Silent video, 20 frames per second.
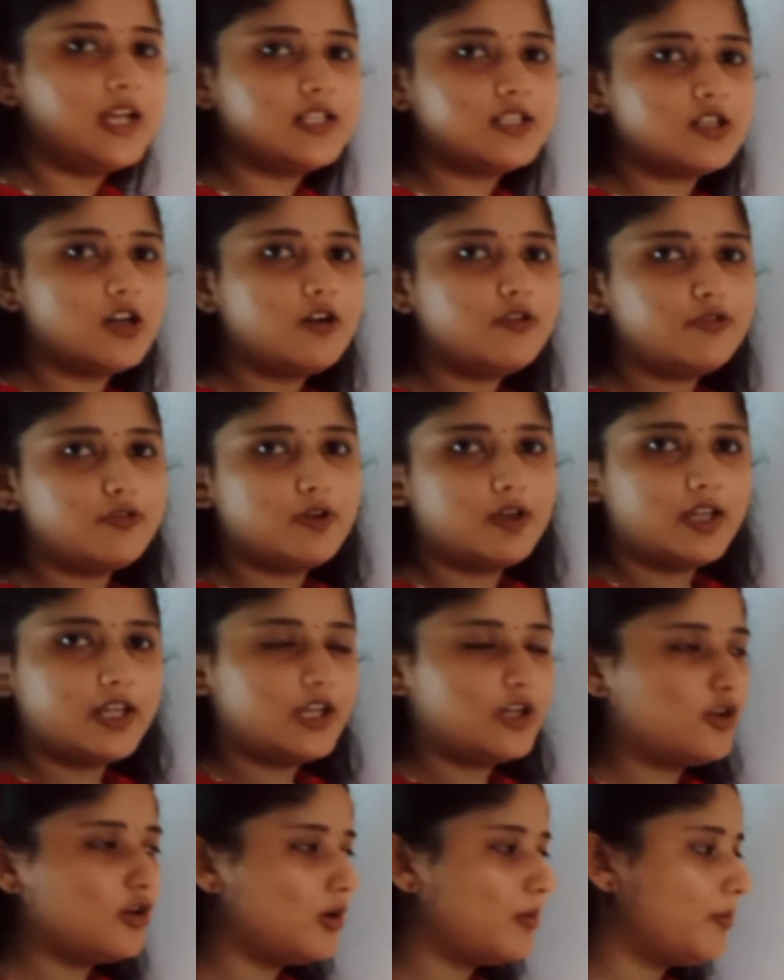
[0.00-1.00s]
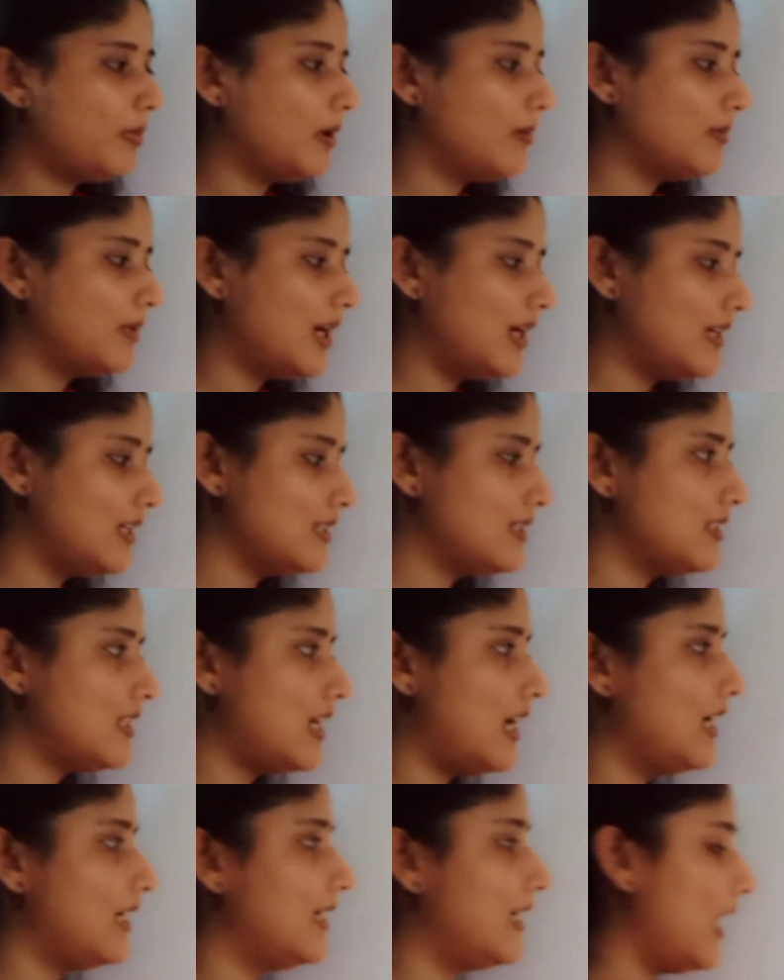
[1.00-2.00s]
of equilibrium. That is
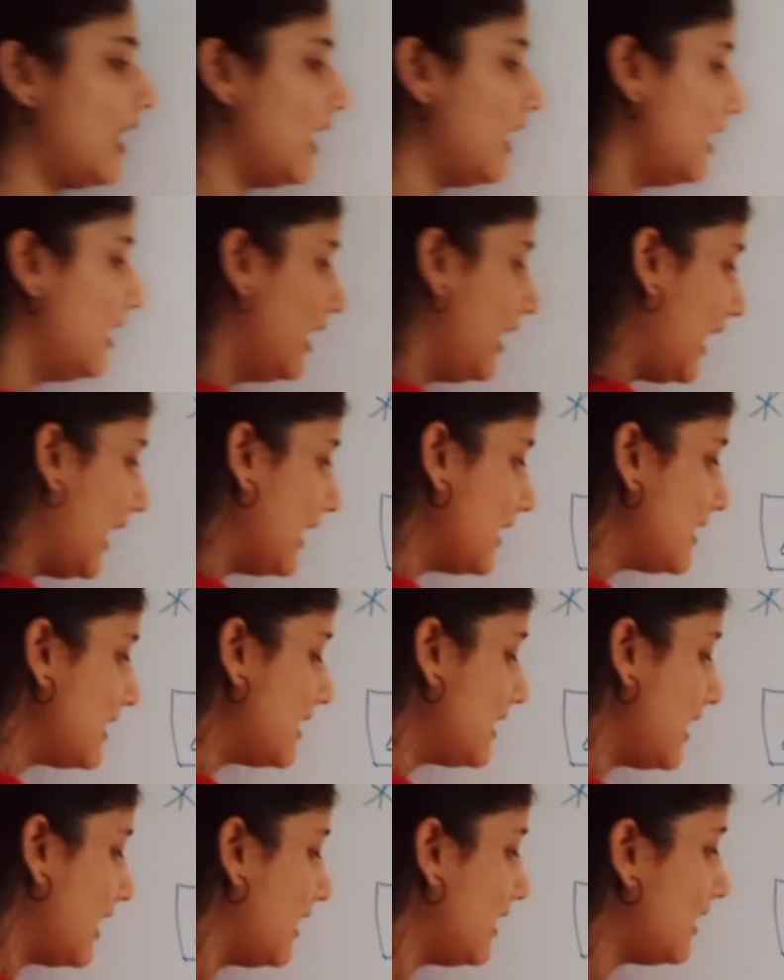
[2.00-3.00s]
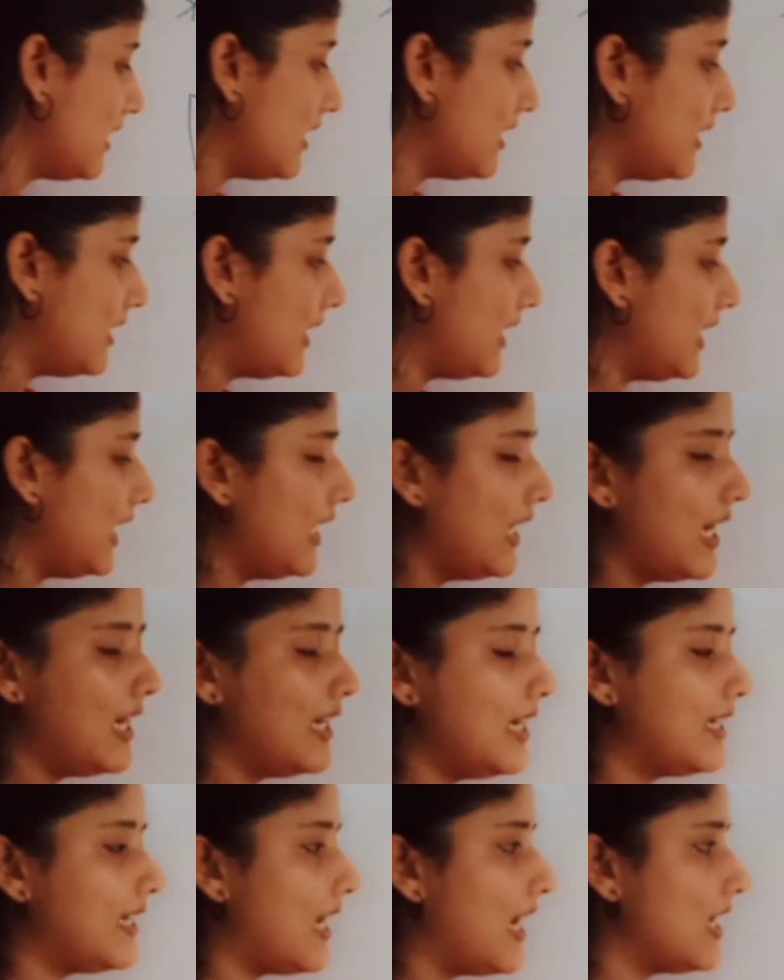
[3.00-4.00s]
delta H and T
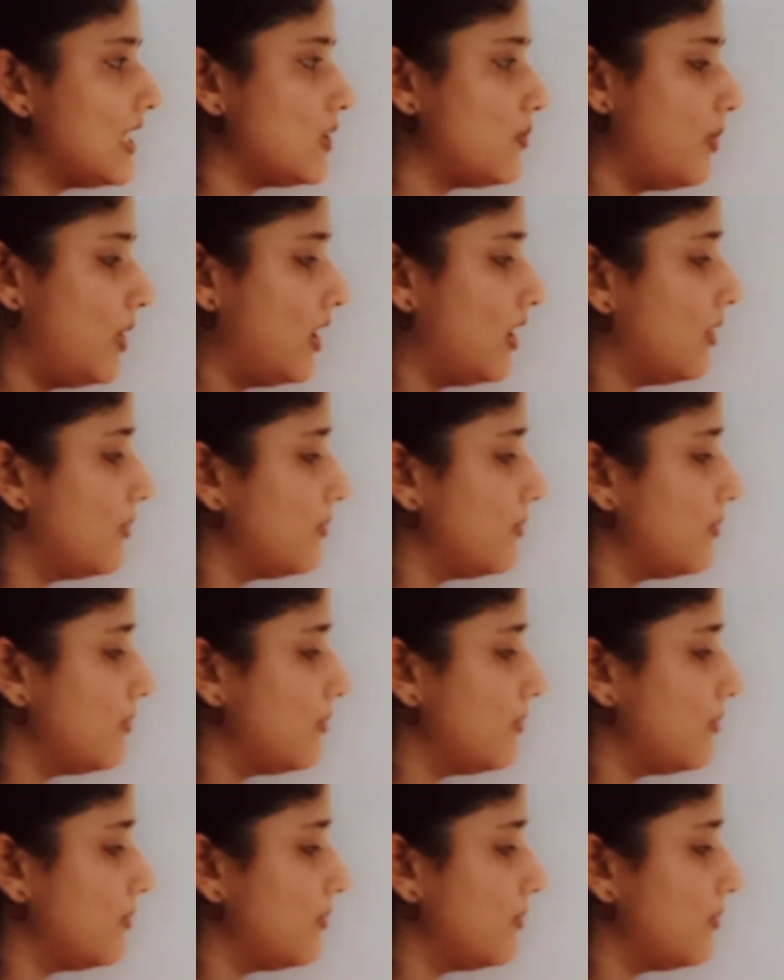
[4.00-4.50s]
delta S becomes